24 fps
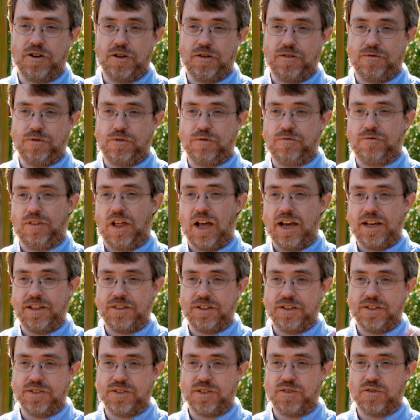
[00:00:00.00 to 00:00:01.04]
You have flying
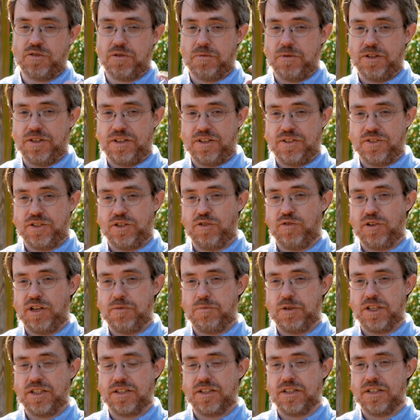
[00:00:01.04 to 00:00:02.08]
things and swimming things and
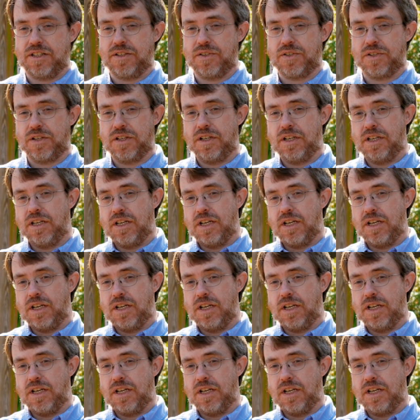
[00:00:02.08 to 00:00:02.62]
creeping things.